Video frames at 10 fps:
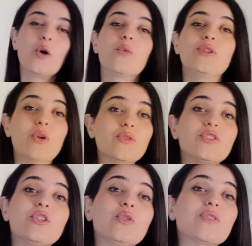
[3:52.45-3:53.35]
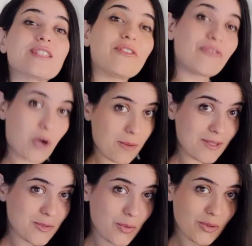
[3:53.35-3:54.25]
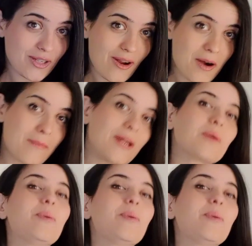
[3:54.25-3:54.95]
We don't use the verb in spoken Arabic,